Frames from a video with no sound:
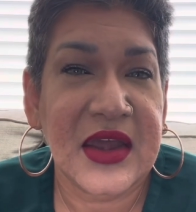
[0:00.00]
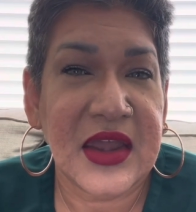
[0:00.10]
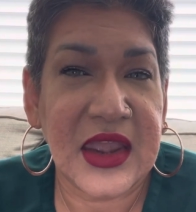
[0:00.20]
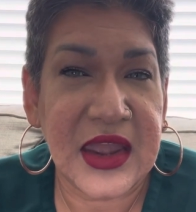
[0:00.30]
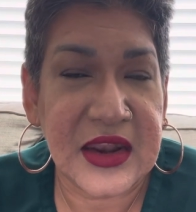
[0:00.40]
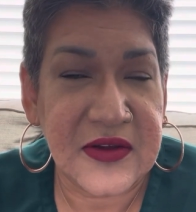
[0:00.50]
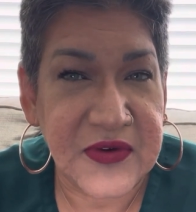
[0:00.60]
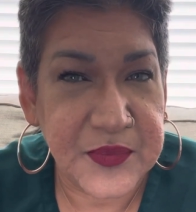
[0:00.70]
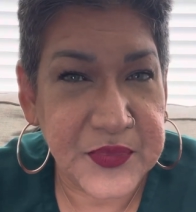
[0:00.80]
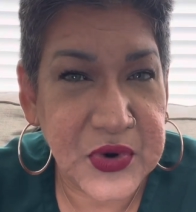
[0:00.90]
And if
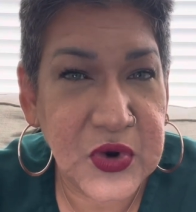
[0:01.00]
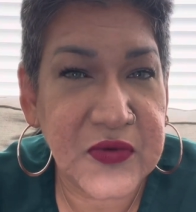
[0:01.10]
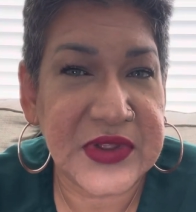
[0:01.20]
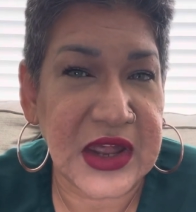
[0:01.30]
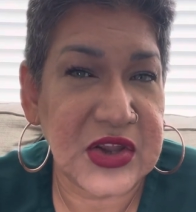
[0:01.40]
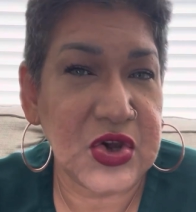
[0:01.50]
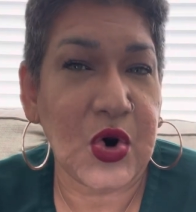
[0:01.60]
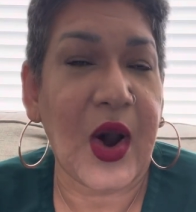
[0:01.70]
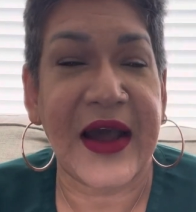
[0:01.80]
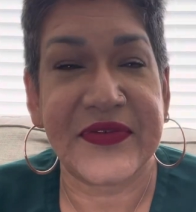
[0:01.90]
approved, then you
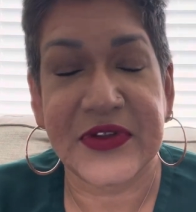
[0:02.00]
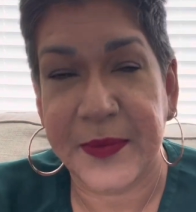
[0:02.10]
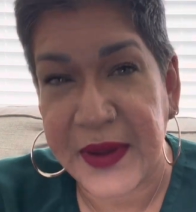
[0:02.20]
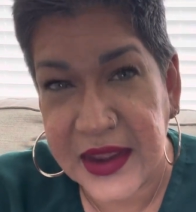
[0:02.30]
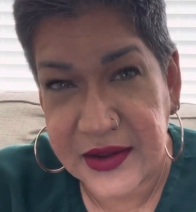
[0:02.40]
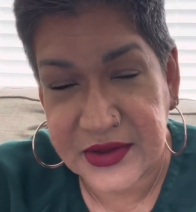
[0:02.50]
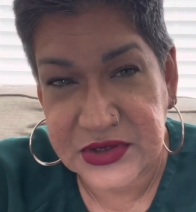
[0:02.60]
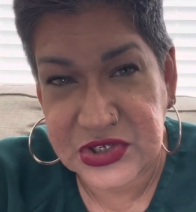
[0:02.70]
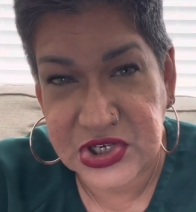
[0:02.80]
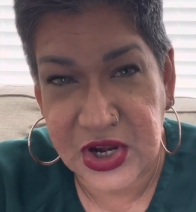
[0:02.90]
don't have to pay
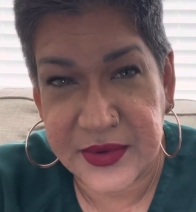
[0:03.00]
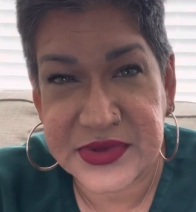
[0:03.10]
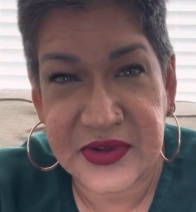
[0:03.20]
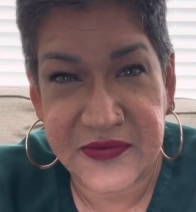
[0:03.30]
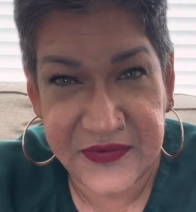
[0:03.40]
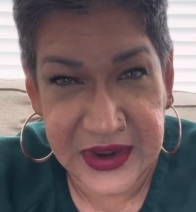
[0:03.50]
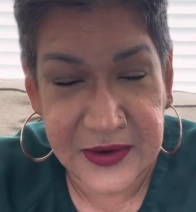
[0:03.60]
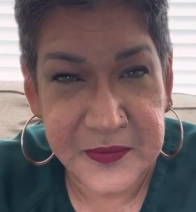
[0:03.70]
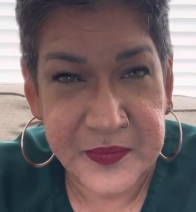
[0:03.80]
the sheriff's fee.